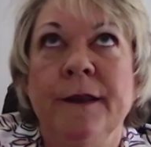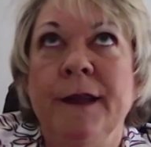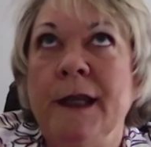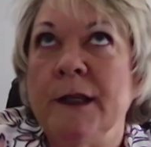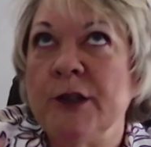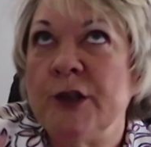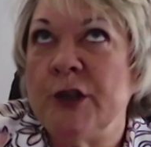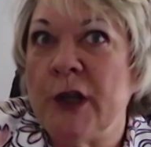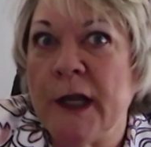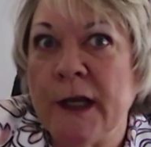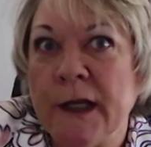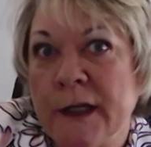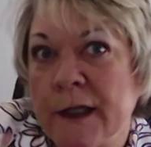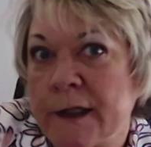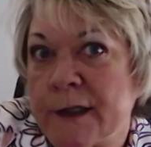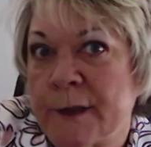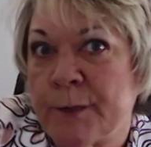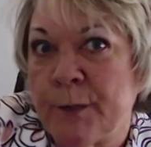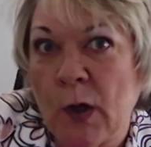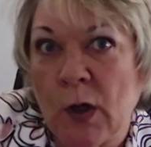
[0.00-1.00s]
the
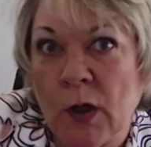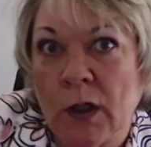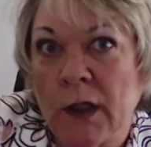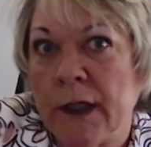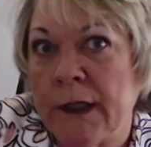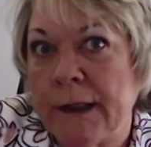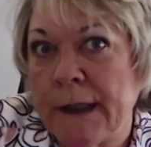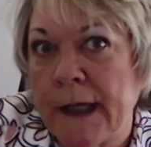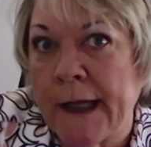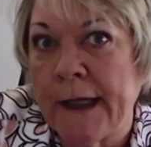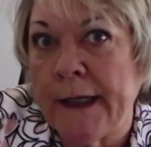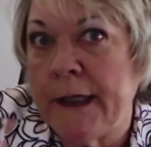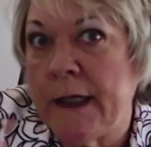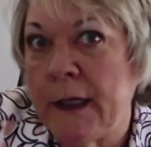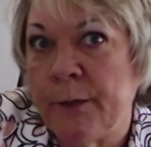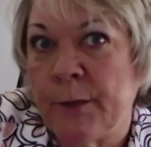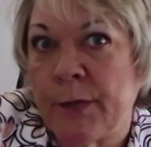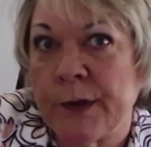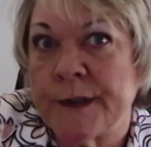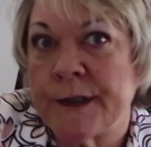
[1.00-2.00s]
Ingenix book at
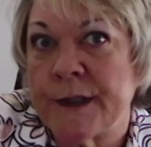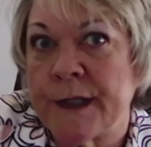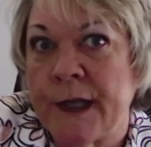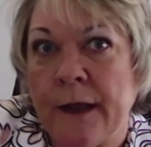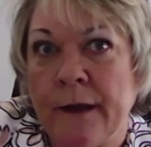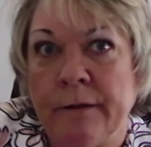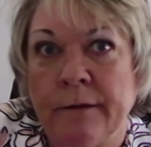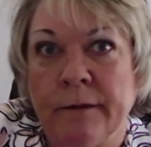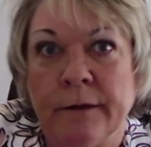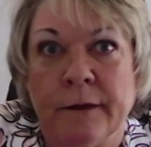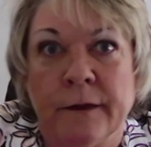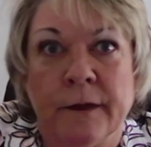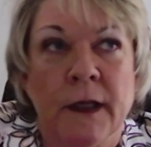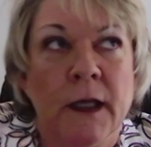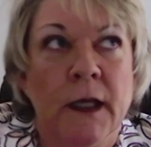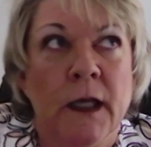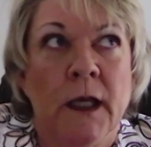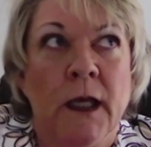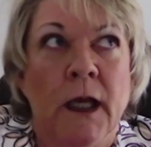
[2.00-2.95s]
90%,